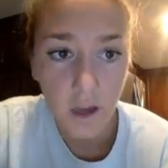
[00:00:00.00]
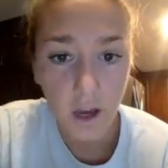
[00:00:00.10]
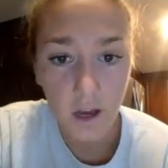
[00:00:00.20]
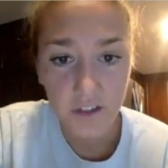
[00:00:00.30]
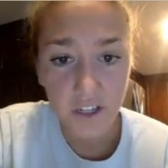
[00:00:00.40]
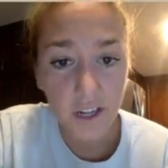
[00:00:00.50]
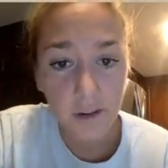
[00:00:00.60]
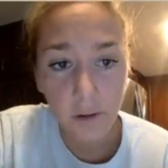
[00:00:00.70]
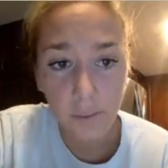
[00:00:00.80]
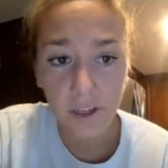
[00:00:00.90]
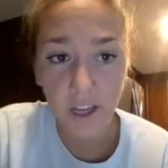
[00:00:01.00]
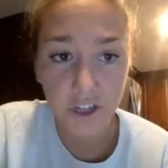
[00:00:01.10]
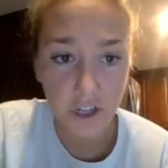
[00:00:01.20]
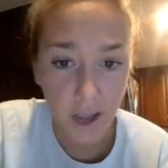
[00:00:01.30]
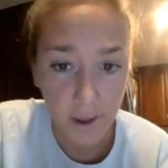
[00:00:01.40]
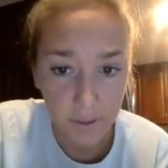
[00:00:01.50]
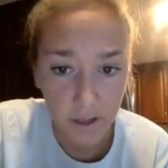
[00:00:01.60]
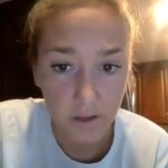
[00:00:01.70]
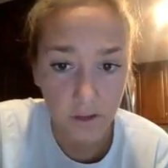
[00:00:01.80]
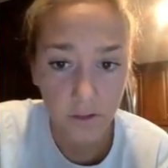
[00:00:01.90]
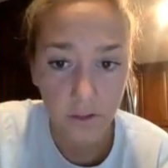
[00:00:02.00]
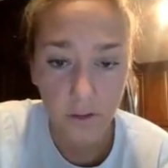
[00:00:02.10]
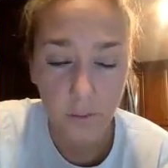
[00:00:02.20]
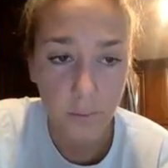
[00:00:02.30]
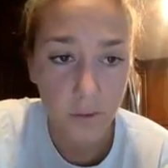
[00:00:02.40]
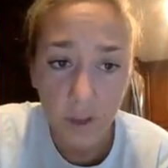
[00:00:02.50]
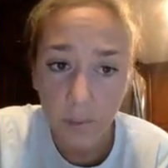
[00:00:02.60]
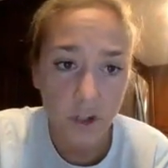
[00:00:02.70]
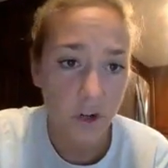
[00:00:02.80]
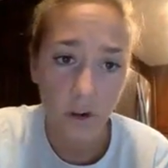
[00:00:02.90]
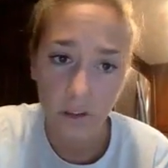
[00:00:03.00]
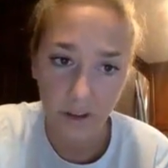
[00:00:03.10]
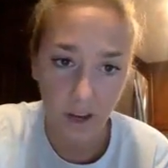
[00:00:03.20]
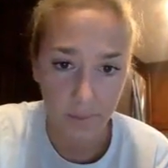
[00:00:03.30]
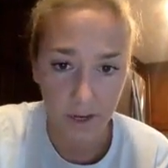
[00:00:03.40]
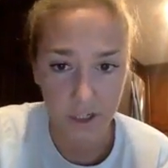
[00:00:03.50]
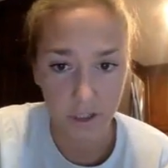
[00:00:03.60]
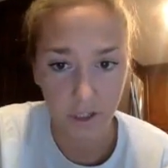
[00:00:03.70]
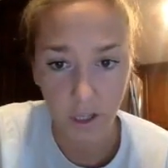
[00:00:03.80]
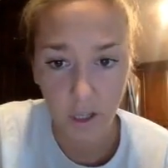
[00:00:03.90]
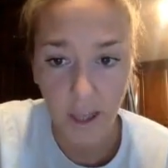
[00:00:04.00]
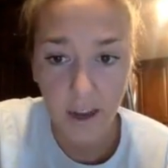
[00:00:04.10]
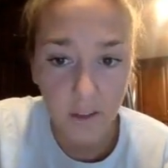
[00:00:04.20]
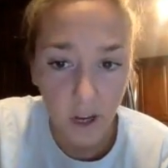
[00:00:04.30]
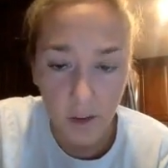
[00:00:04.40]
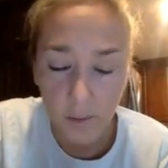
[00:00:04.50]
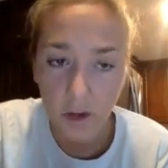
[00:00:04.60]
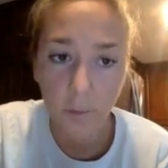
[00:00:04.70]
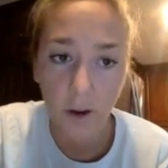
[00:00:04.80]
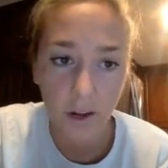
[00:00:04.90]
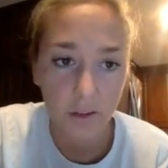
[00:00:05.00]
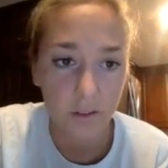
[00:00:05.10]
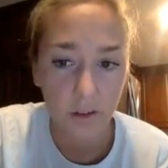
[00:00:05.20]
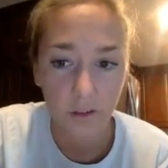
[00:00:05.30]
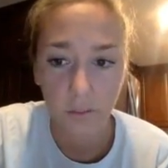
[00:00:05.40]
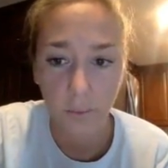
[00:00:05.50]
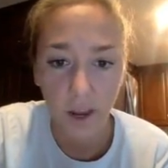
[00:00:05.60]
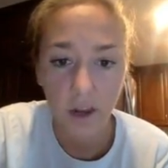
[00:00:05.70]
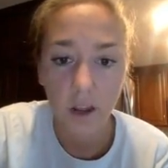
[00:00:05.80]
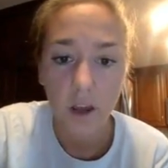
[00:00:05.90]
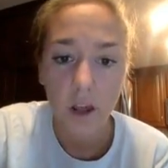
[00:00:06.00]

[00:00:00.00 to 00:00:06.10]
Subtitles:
DNA replication happens pretty much all the time, actually. Anytime a new body cell is made.